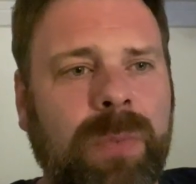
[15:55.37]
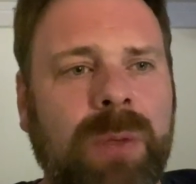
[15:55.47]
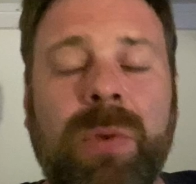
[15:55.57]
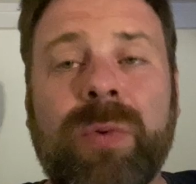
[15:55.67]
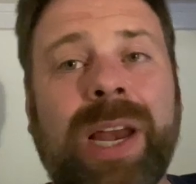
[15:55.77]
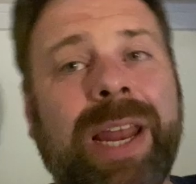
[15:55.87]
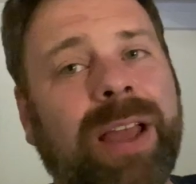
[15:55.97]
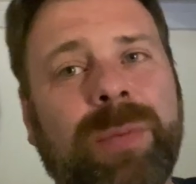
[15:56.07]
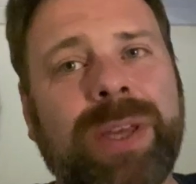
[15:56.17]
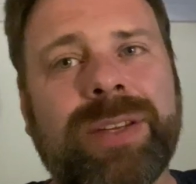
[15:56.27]
really,
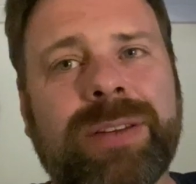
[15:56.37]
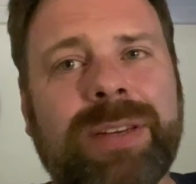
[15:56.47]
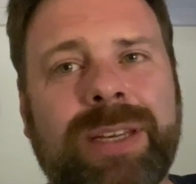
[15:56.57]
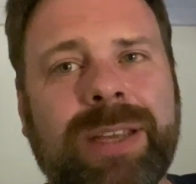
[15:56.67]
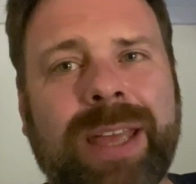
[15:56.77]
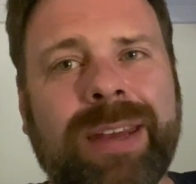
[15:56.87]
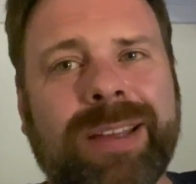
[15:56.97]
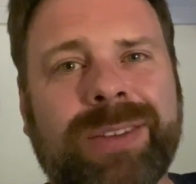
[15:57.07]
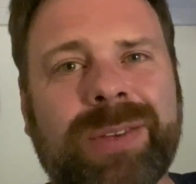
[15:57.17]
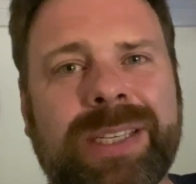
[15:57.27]
we just need to get
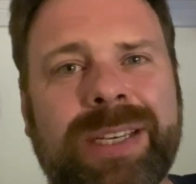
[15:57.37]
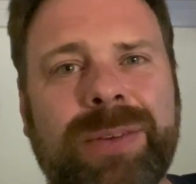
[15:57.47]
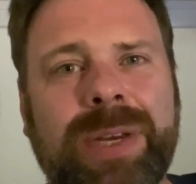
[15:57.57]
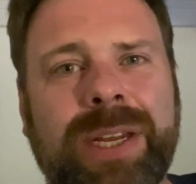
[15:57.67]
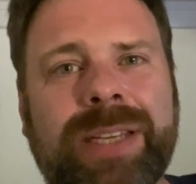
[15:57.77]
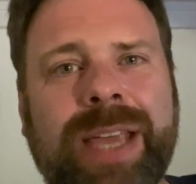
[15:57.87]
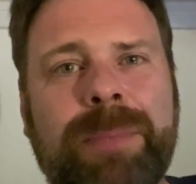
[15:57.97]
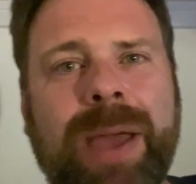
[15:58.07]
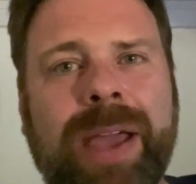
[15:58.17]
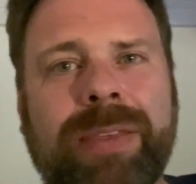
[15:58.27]
down to Italy. We need to get
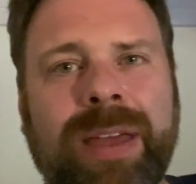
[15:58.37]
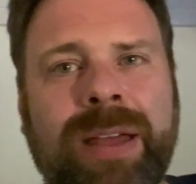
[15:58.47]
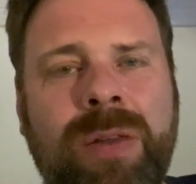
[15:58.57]
back there.